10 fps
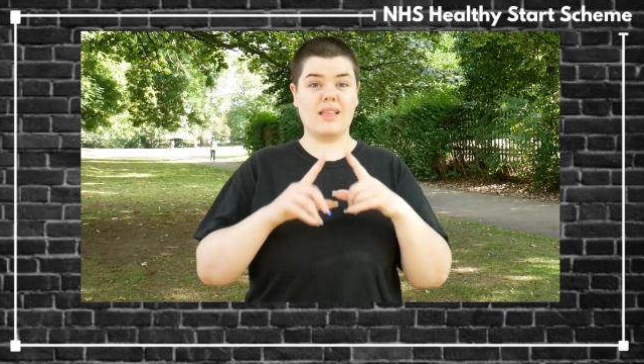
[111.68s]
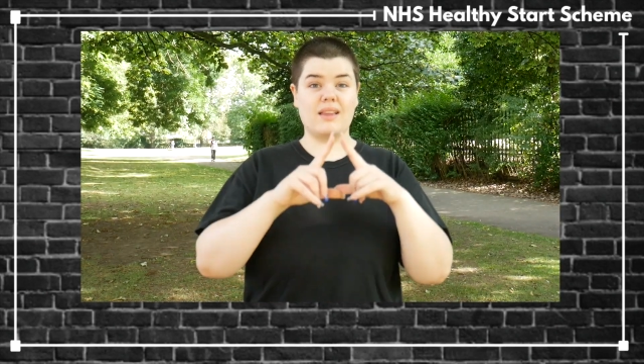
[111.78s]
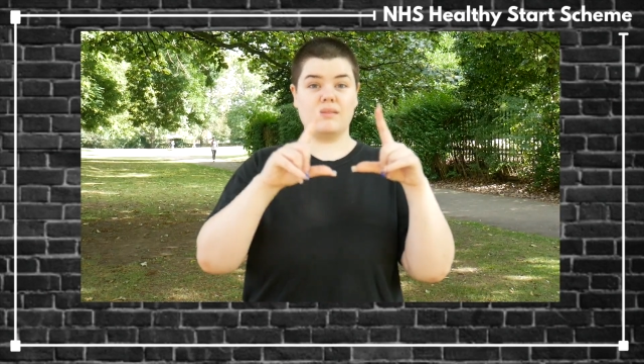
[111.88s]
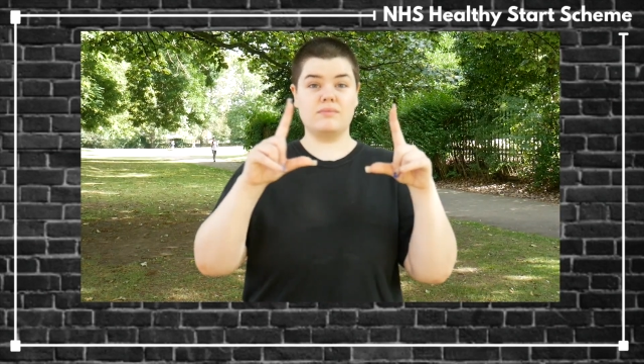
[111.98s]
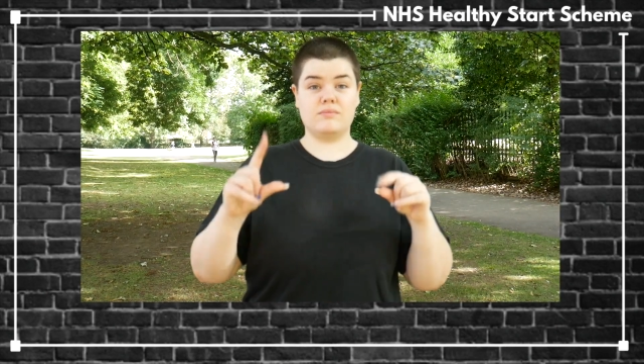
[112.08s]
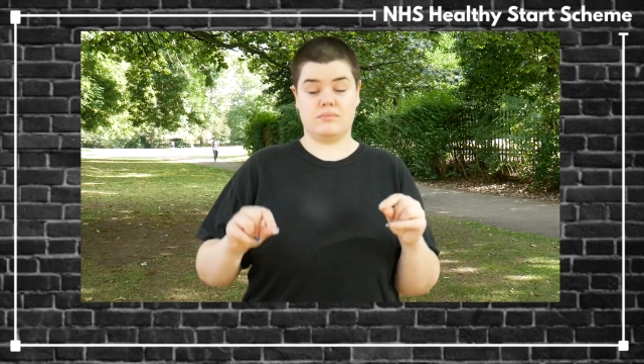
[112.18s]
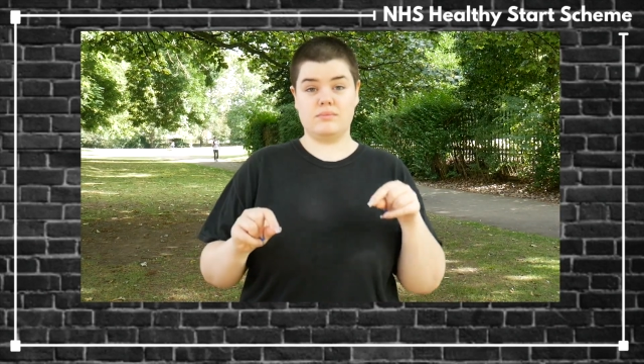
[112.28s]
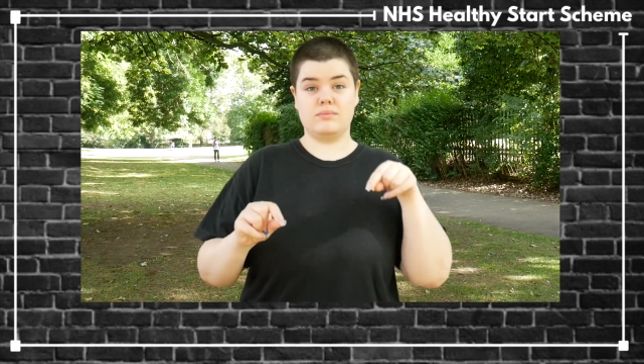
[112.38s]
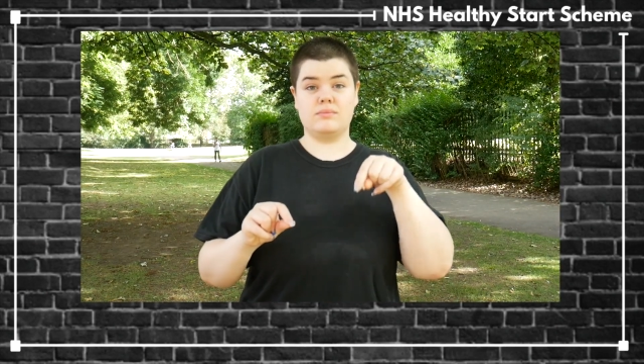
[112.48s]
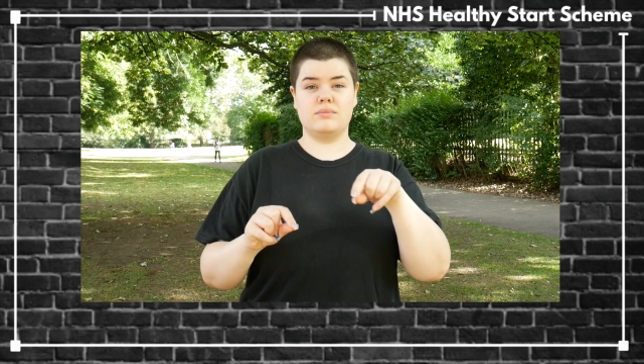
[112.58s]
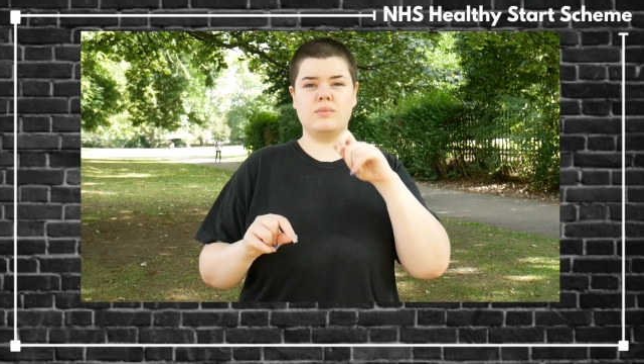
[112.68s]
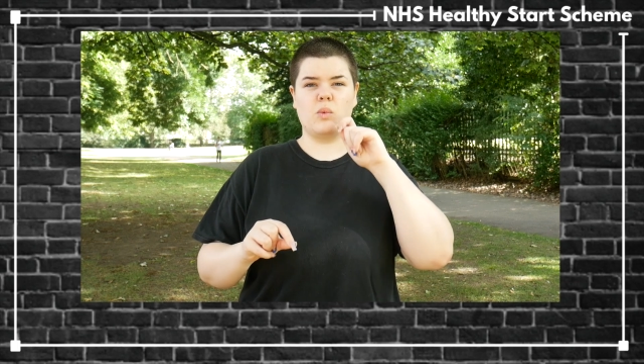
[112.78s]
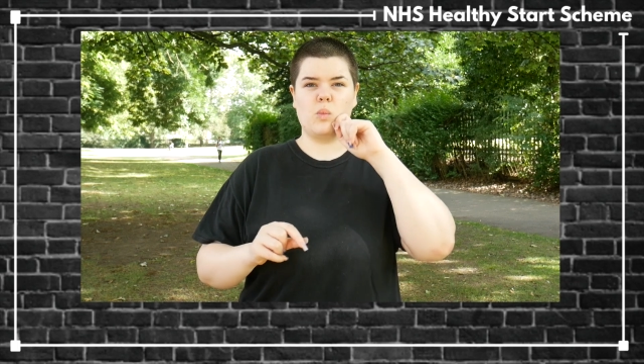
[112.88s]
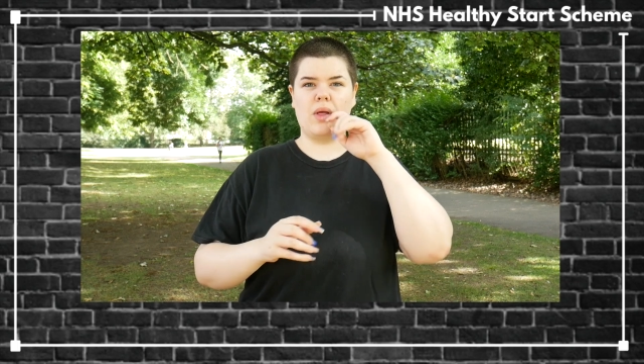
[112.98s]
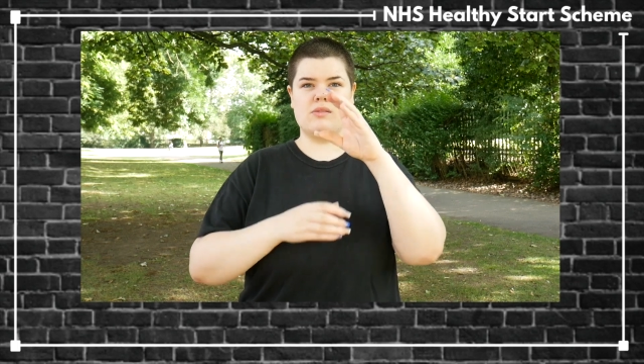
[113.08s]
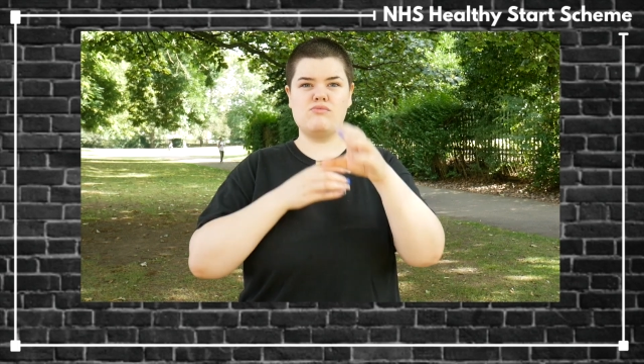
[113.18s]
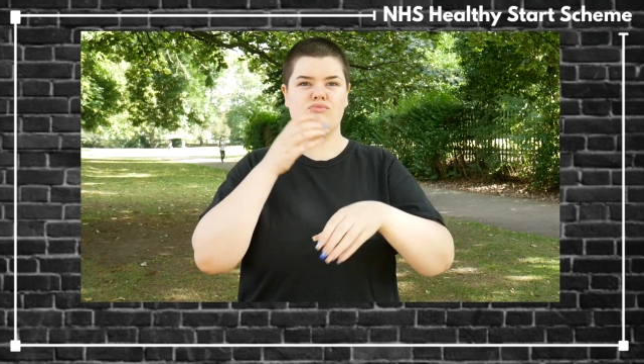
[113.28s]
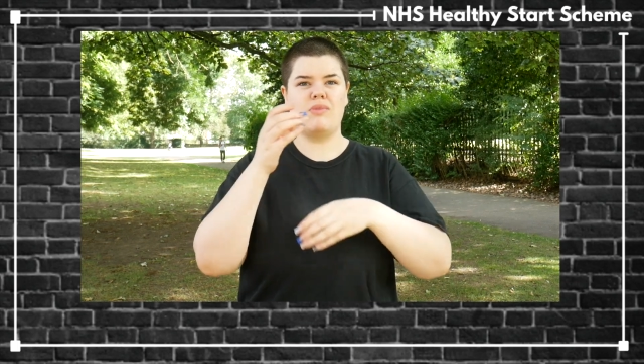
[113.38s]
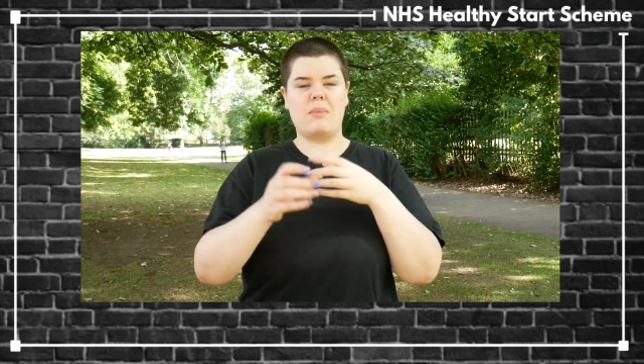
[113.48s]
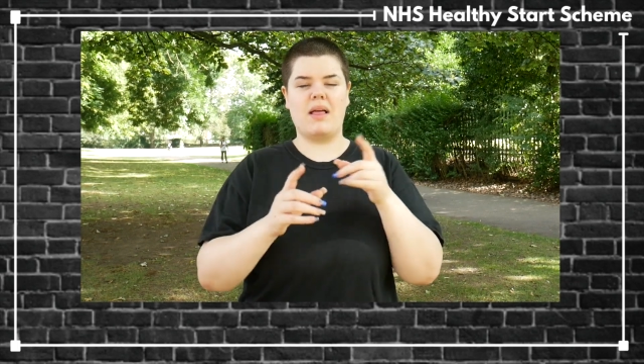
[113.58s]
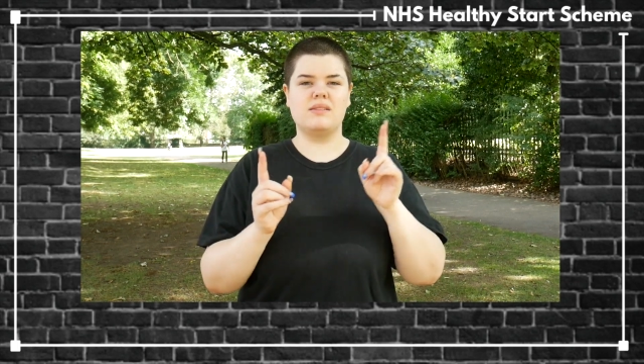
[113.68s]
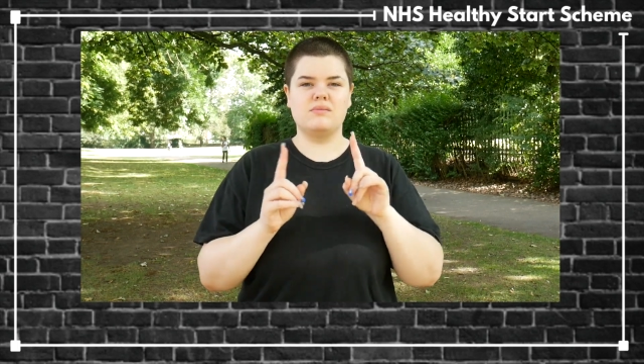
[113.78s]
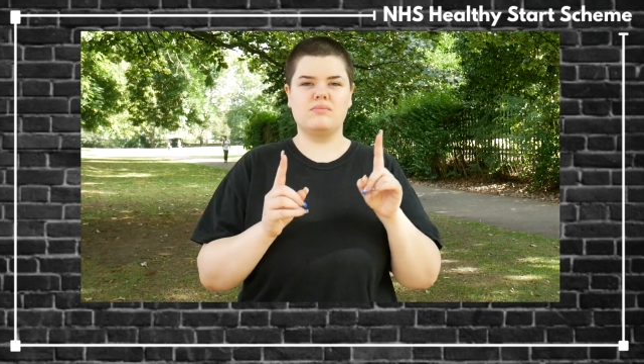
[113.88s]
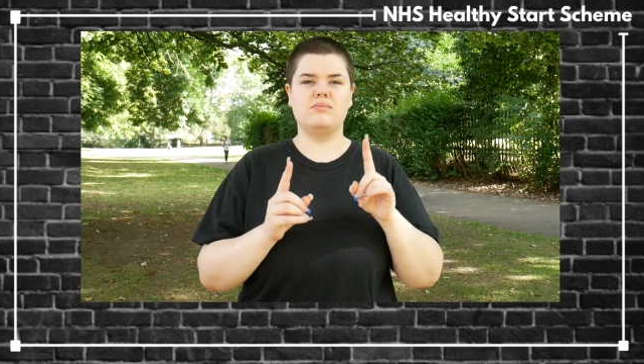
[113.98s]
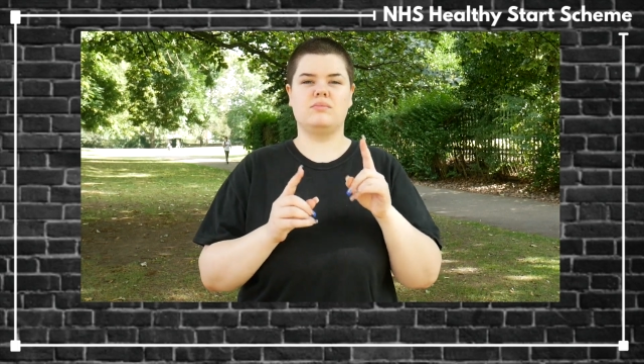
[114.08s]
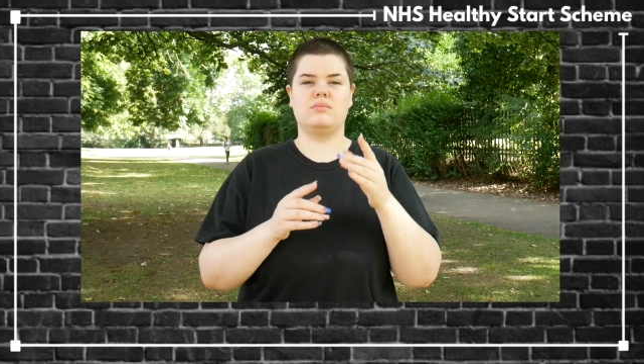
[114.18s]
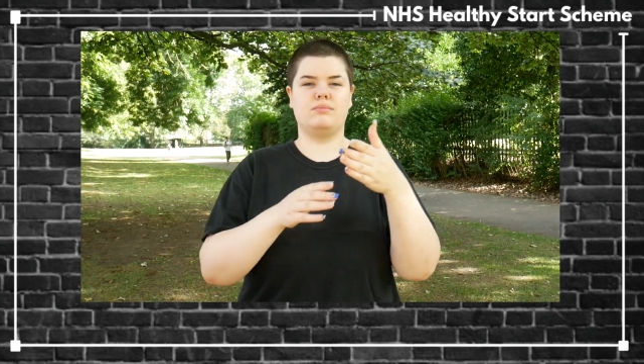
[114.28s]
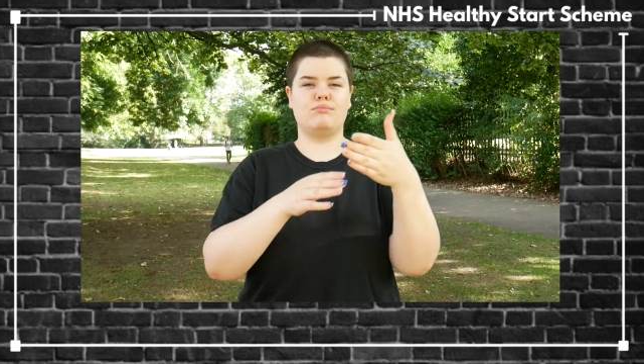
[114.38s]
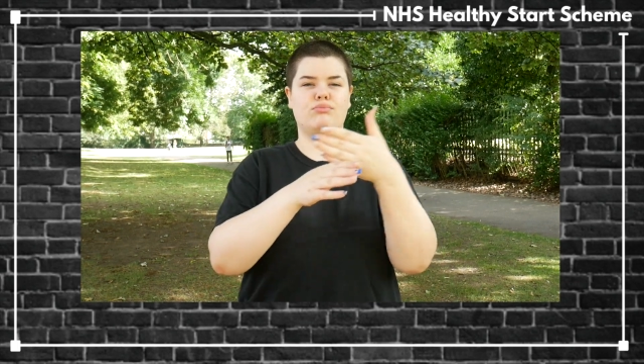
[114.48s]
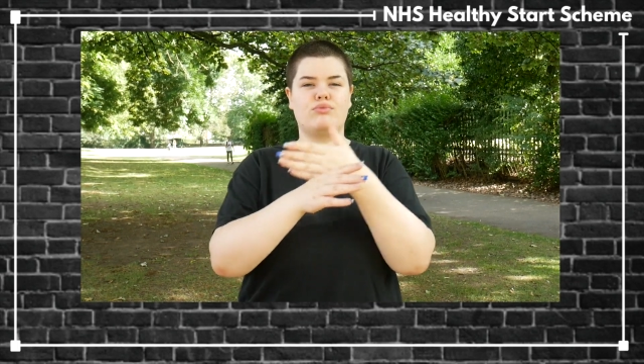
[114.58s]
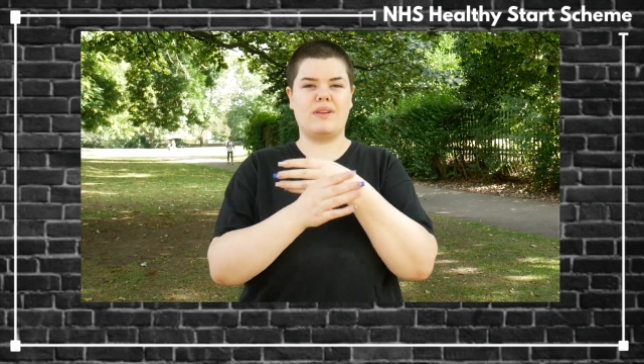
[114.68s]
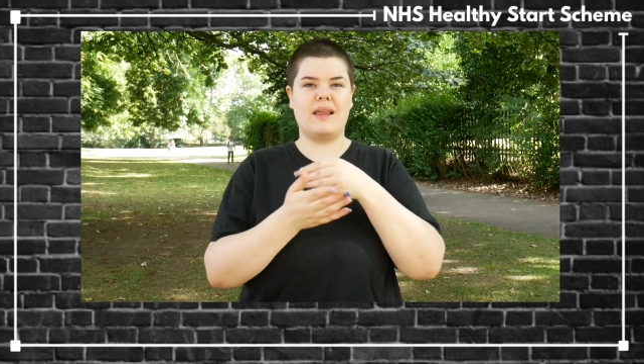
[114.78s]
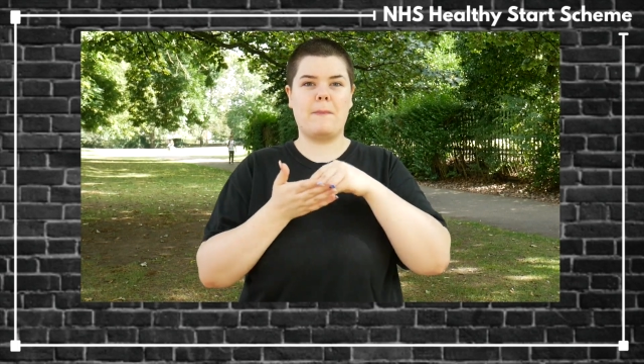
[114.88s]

The current paper voucher scheme will be replaced with a